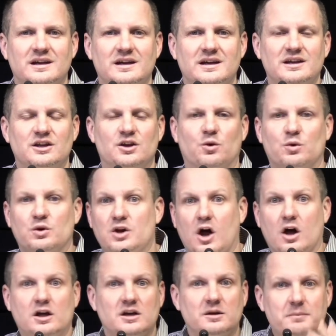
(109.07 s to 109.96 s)
You know, we're
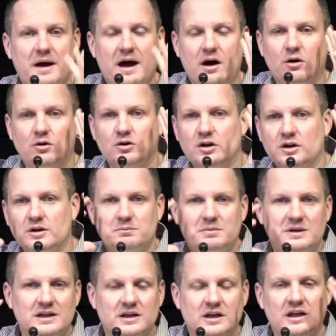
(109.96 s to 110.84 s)
talking about
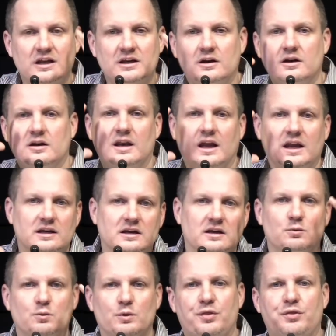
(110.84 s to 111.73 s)
being
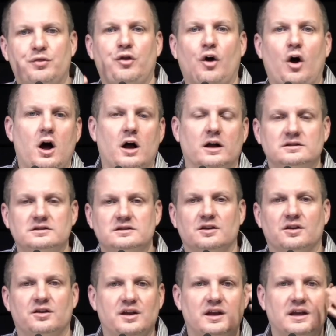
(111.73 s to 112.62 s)
inundated with thoughts
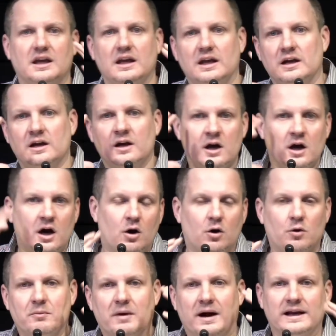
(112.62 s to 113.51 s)
and thinking,
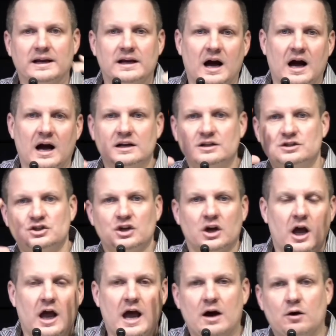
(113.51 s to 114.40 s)
oh my gosh,
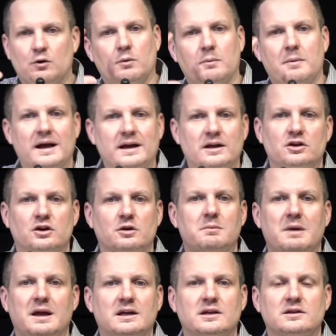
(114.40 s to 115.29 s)
how am I going to
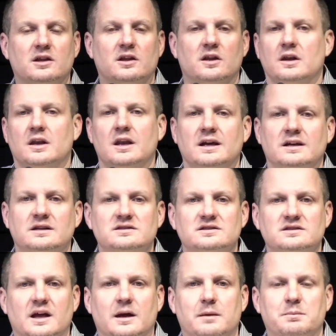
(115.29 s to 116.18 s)
make it to the next
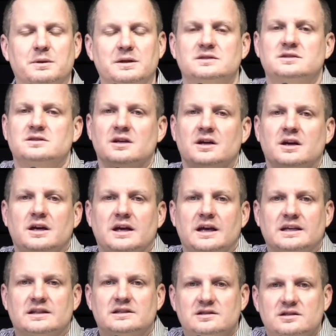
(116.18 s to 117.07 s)
step? It's
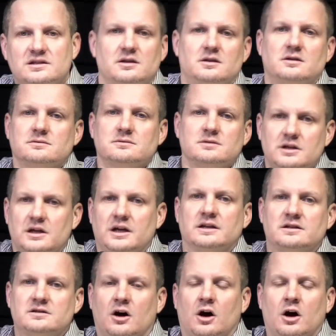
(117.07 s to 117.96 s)

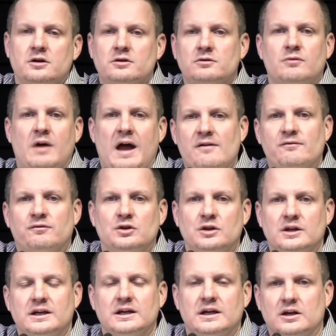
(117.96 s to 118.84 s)

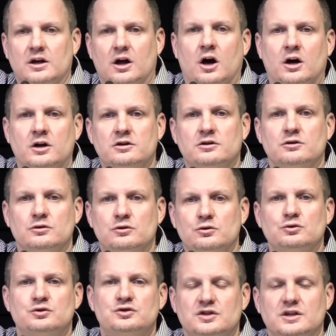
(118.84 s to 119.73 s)
unraveling and
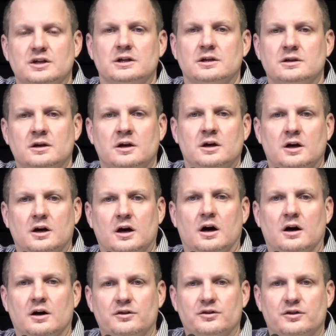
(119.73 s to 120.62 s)
unloosing
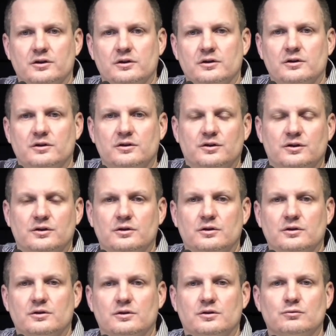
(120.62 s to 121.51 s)

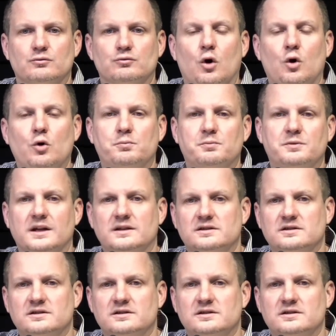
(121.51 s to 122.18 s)
the rope that's